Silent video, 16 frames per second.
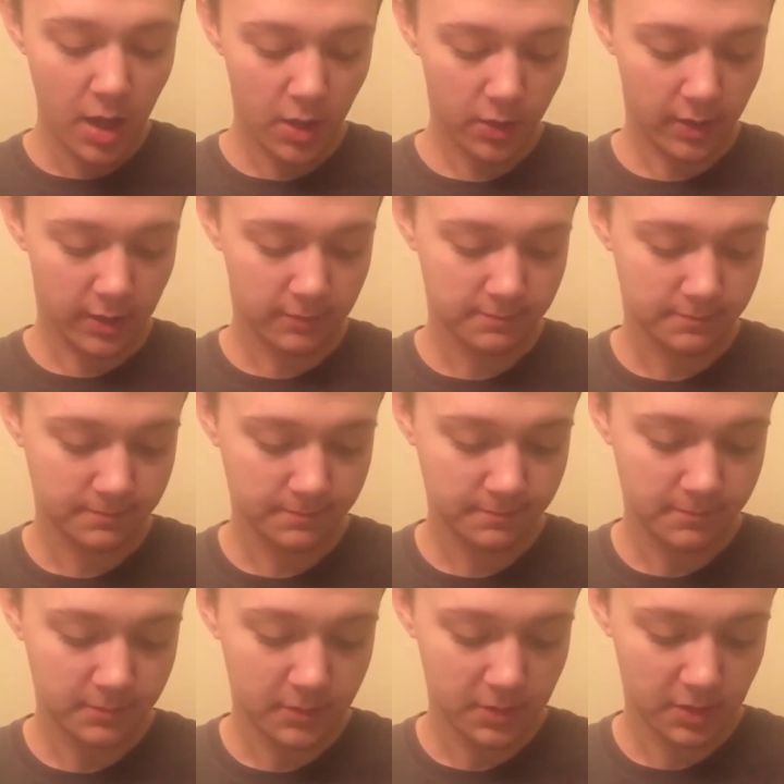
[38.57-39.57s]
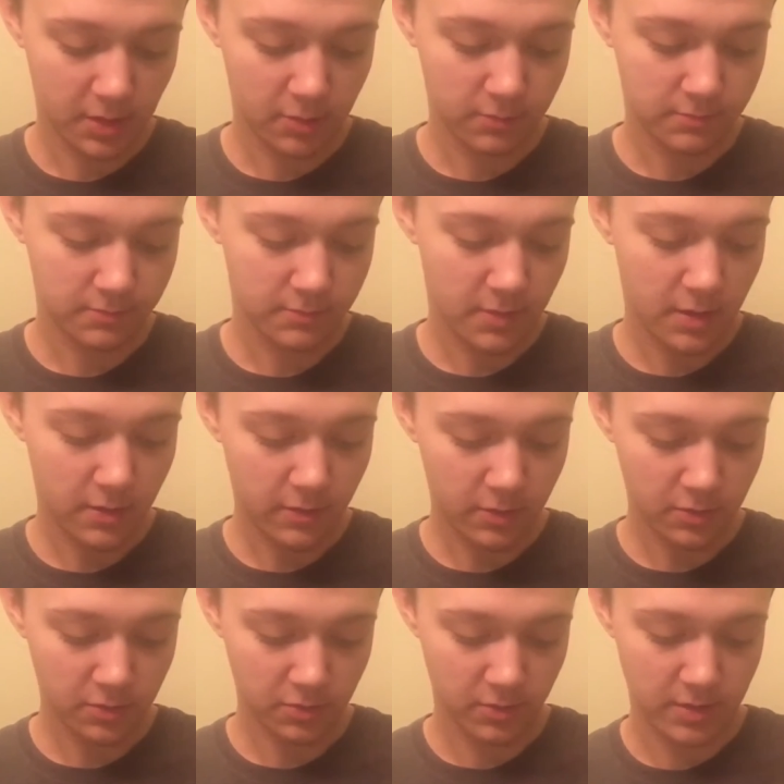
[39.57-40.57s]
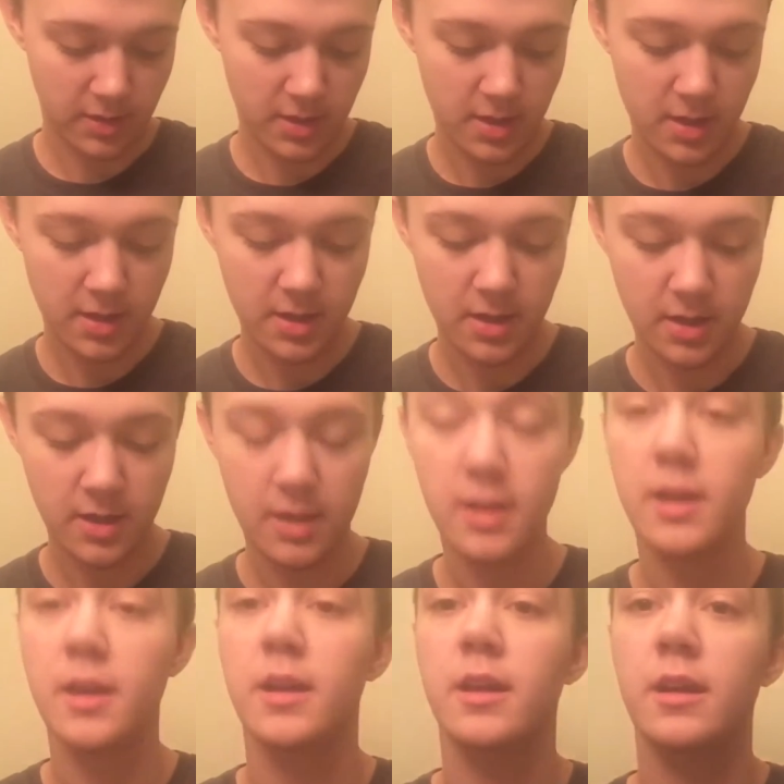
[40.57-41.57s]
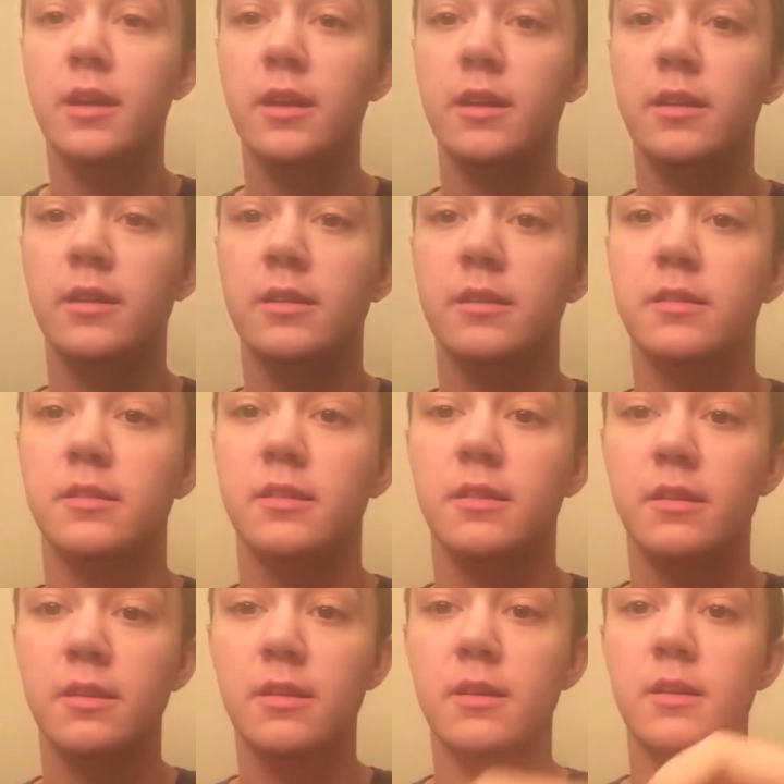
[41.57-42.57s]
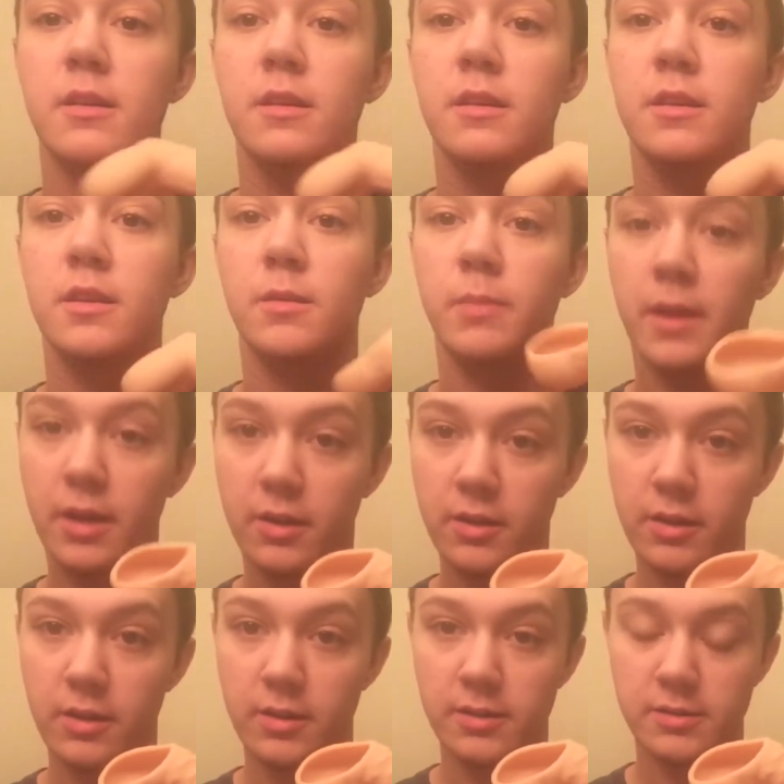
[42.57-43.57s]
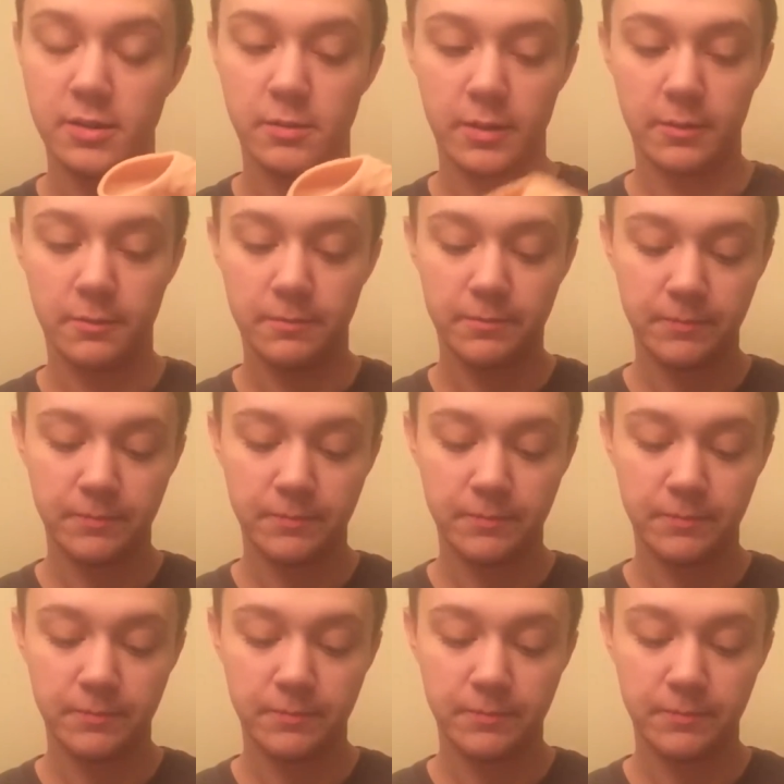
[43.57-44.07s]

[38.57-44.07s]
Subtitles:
Okay, so first one is the PackerGear STP.